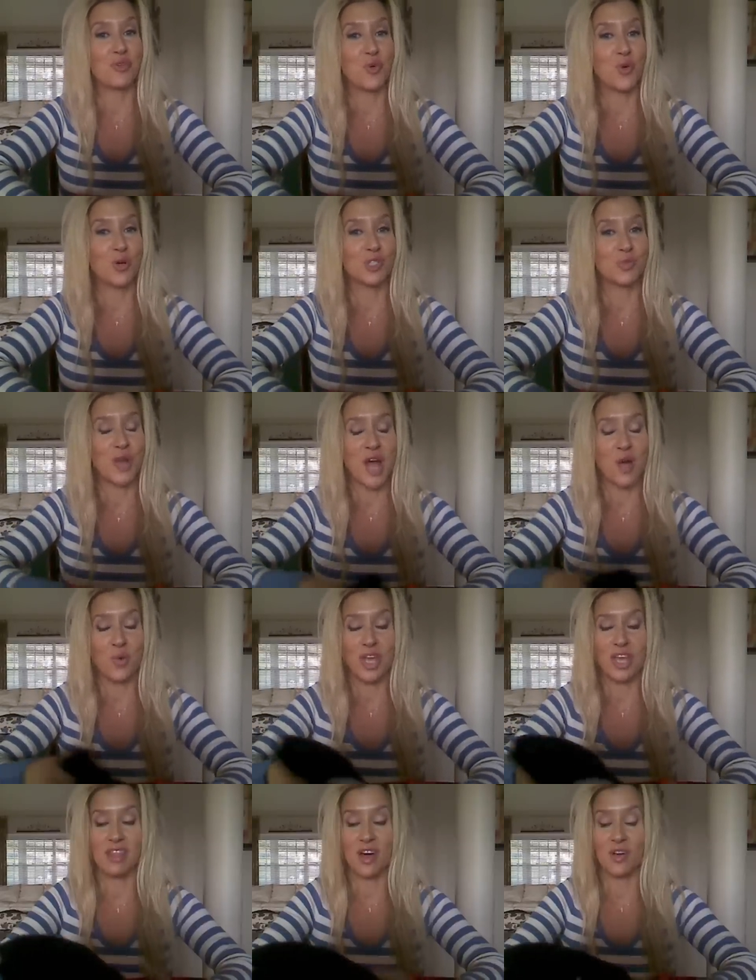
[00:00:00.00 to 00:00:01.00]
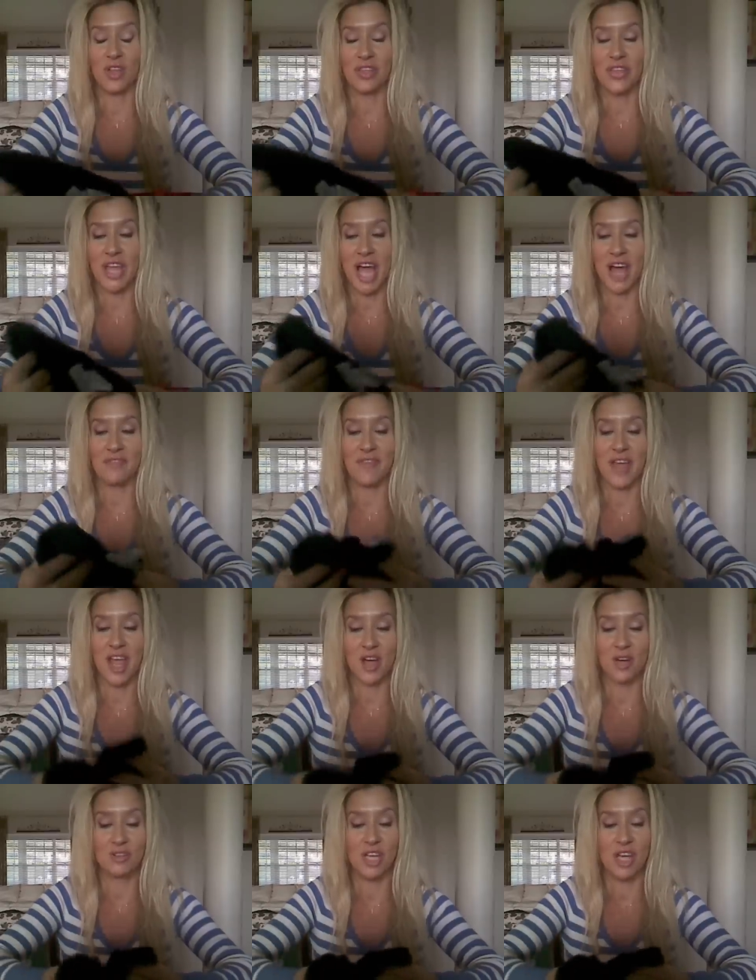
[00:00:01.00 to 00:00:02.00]
But of course, when I went, the only thing I
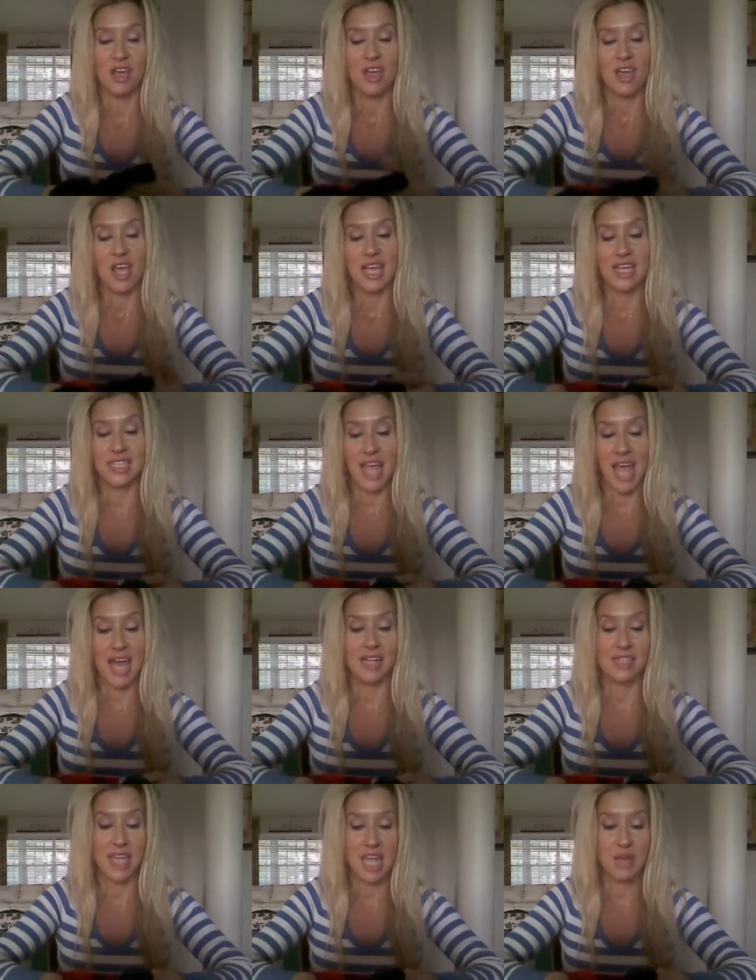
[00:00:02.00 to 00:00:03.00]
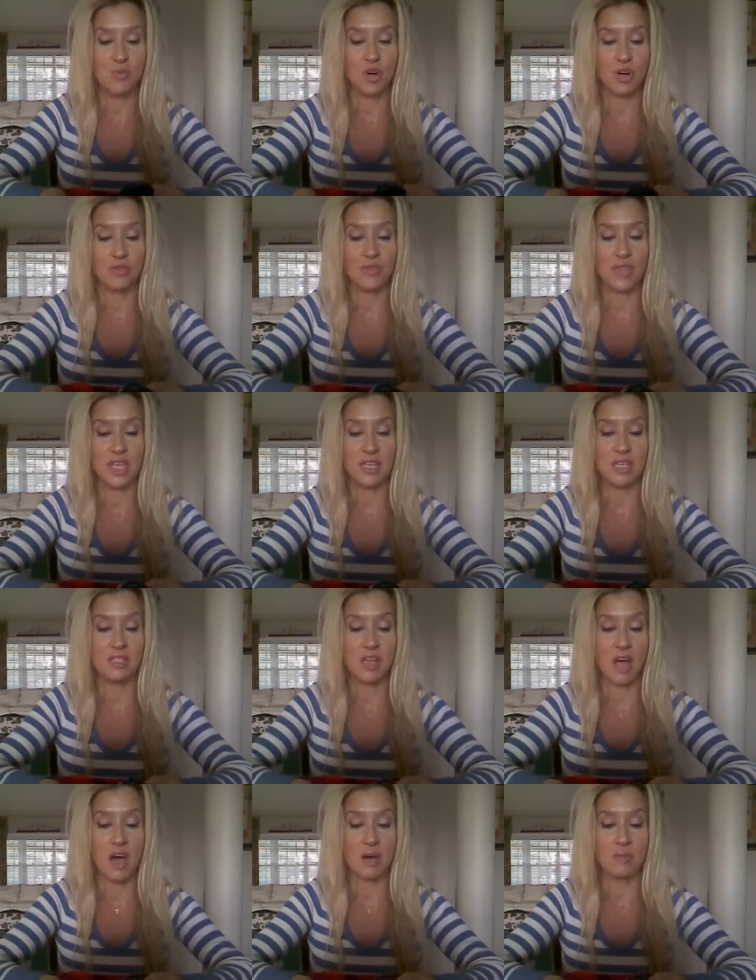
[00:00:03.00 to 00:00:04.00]
found is they had a table of
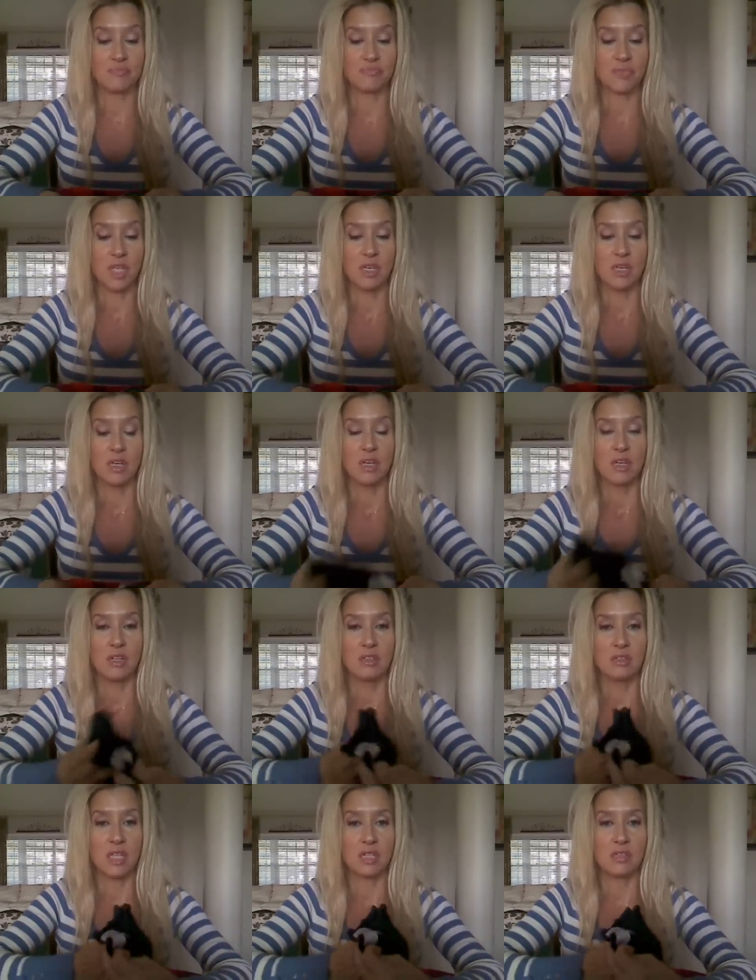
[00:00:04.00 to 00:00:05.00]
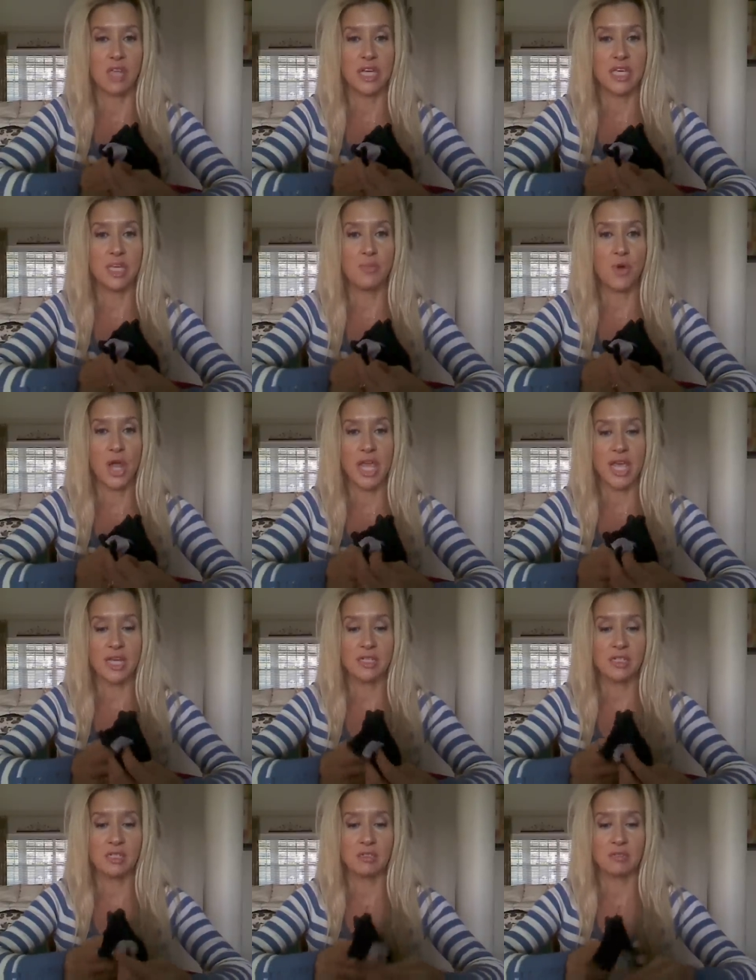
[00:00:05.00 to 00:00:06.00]
these, um, the Lucky
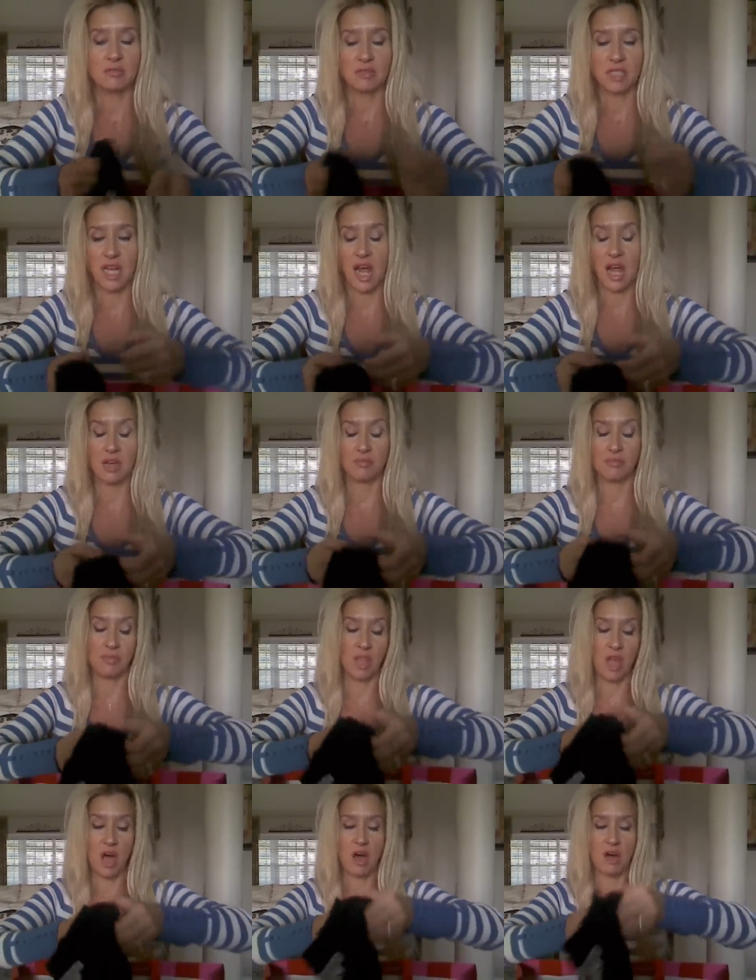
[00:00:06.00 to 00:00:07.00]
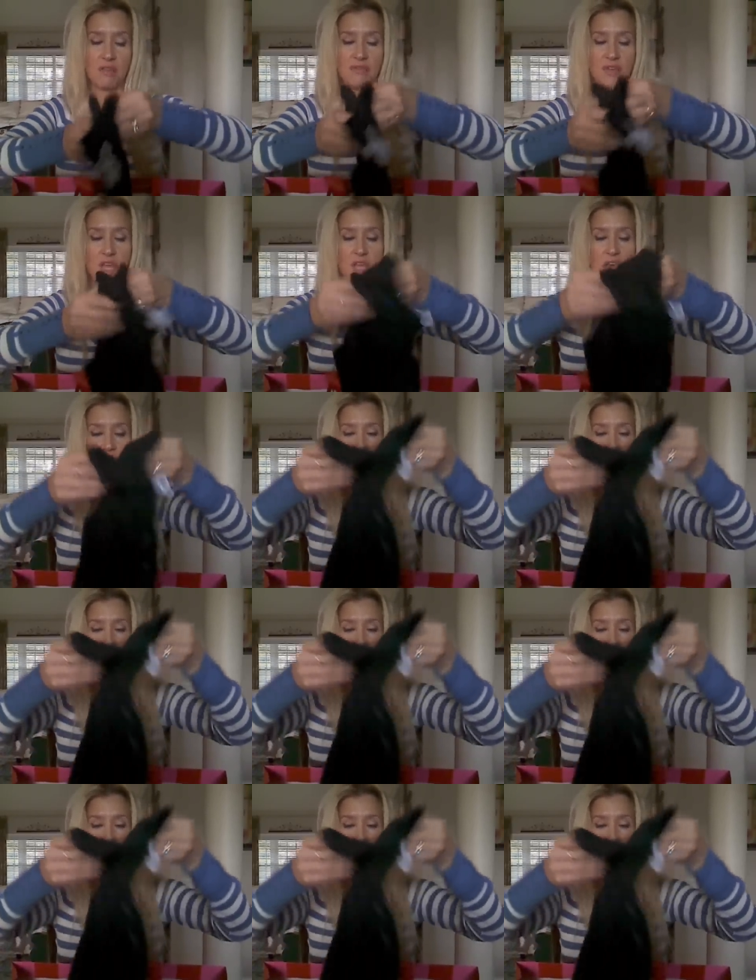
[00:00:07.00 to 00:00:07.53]
brand that I love,